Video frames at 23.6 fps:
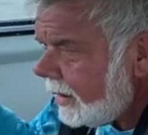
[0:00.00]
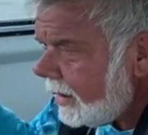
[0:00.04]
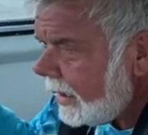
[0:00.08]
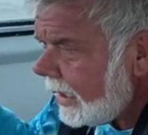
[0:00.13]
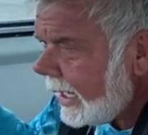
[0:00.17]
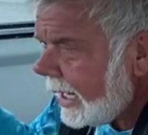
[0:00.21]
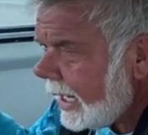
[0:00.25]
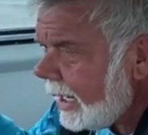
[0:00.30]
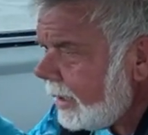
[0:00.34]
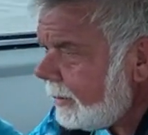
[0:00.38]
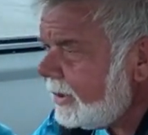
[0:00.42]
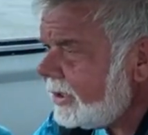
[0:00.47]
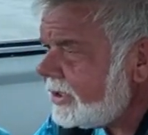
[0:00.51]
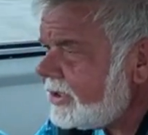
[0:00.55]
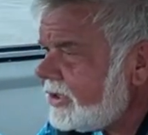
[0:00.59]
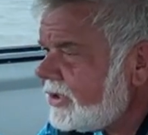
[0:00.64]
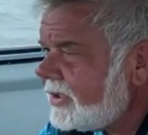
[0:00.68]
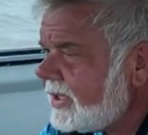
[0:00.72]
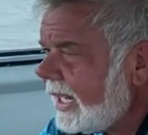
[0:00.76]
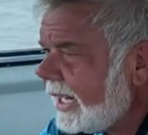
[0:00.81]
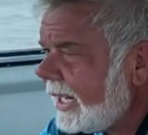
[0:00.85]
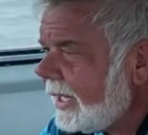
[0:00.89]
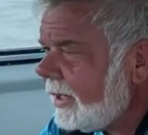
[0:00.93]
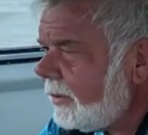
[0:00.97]
How
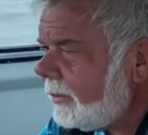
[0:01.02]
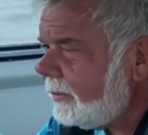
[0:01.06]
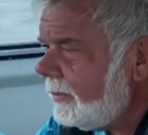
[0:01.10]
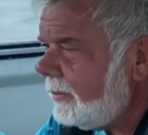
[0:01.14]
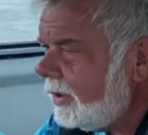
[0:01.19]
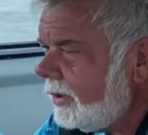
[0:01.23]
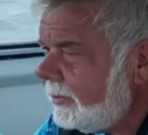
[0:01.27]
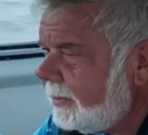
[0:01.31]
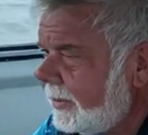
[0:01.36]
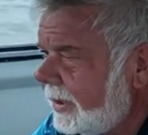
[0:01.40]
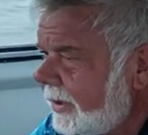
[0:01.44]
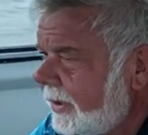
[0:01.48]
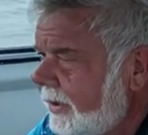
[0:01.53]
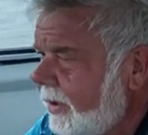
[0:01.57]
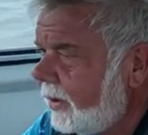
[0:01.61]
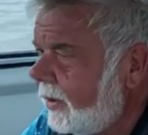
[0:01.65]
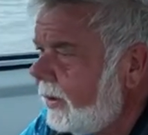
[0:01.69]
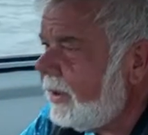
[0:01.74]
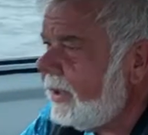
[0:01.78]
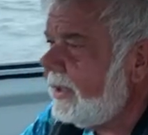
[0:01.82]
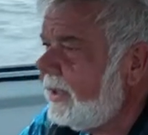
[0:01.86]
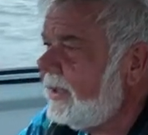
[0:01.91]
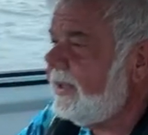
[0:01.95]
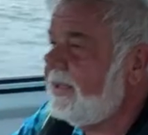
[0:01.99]
much tidal movement,
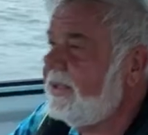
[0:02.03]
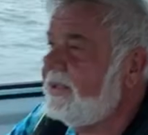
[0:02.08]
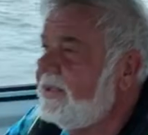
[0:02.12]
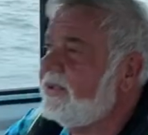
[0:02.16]
current, is